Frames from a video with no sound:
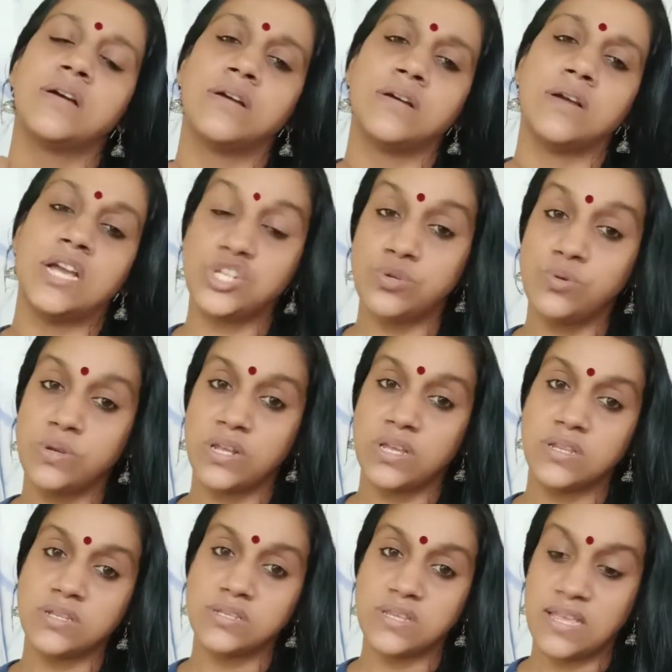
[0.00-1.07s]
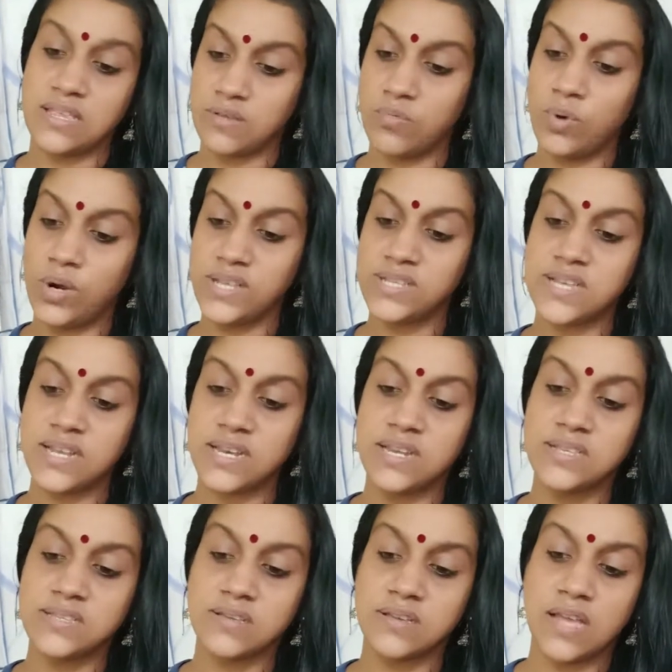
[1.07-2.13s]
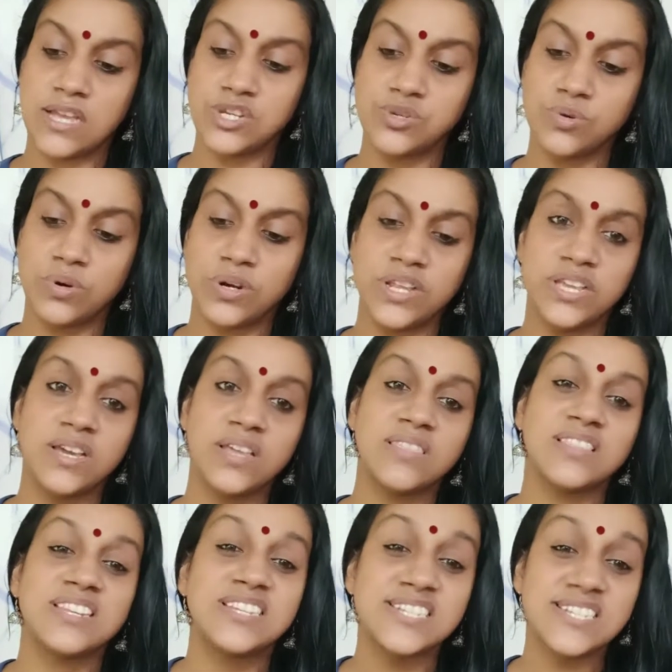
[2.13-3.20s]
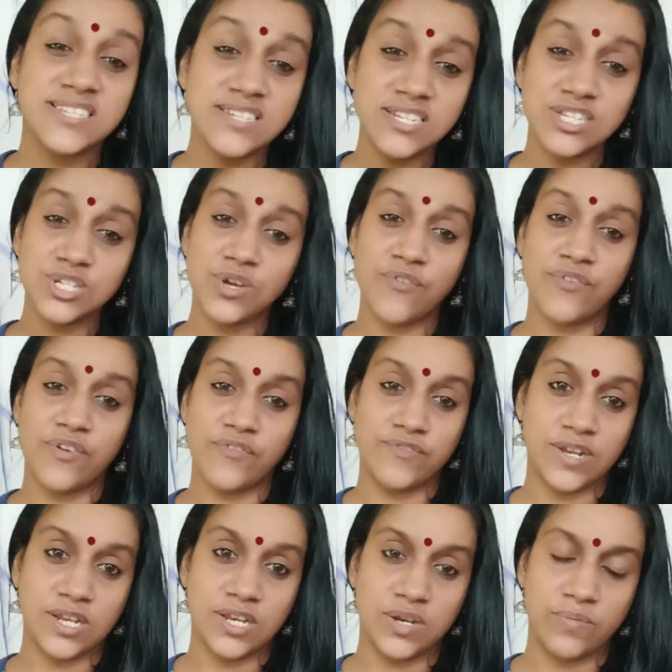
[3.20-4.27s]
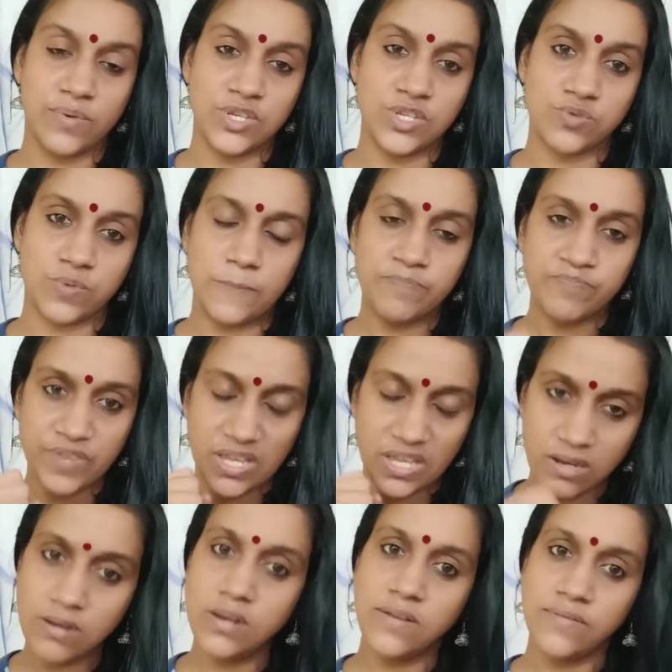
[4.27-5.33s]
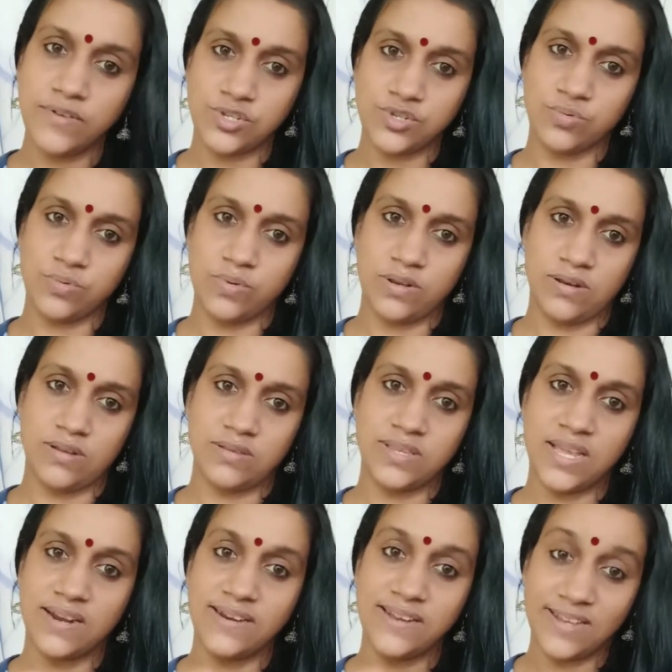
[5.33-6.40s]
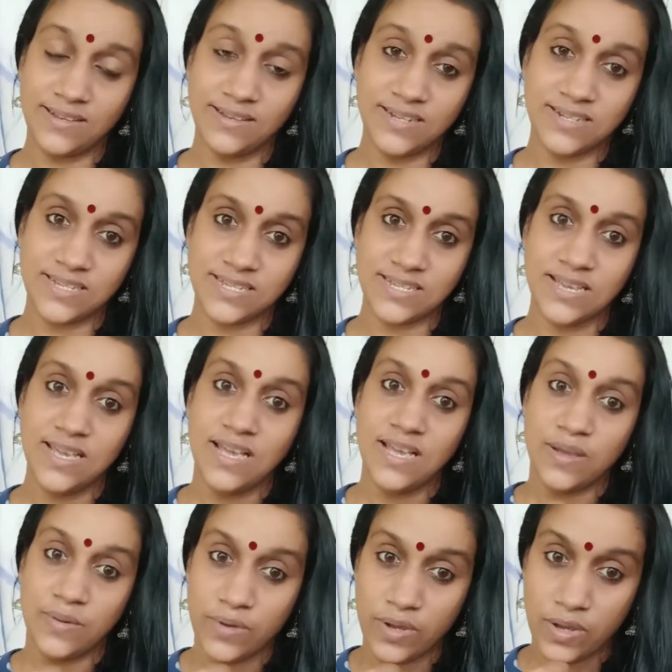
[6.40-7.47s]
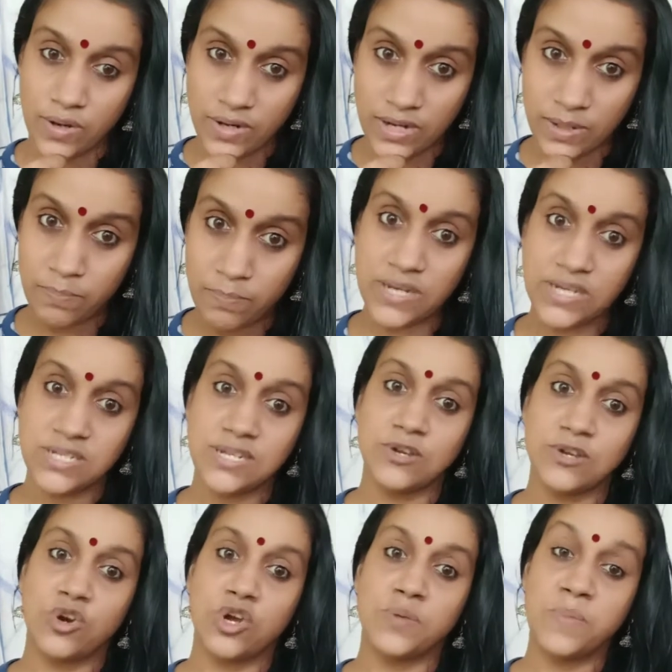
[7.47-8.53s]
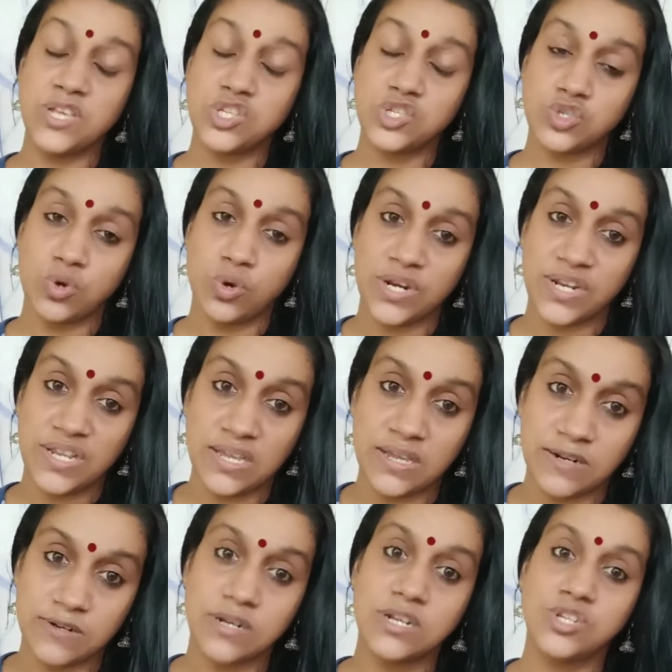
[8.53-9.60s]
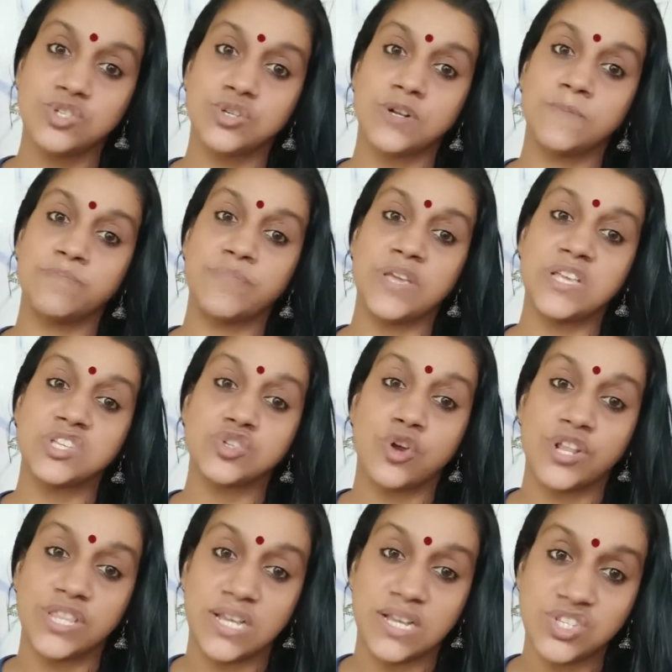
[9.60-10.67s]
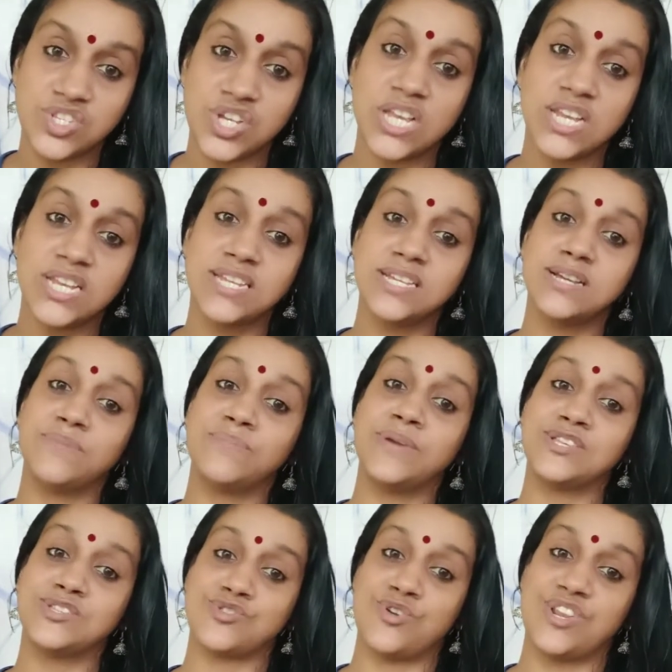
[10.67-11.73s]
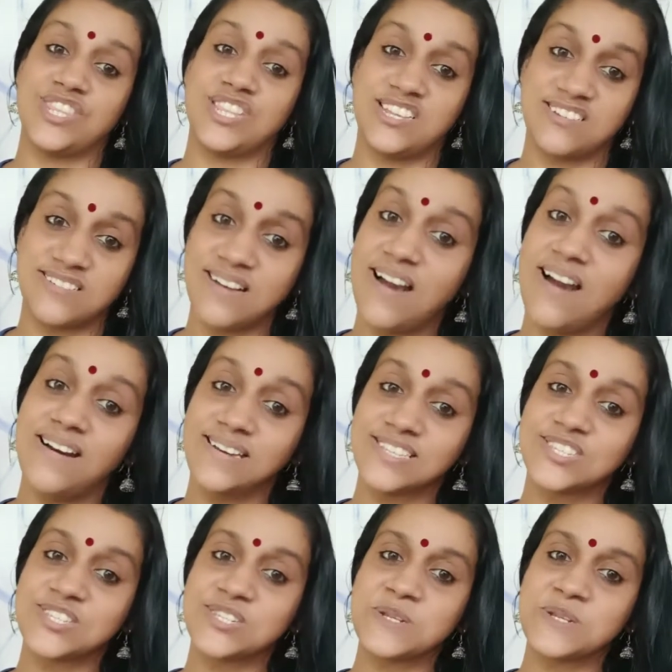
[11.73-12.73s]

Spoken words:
assurance. And what exactly is assured here? Dignity of every individual, their dignity, depending on, based on their religion, based on their gender, based on their caste,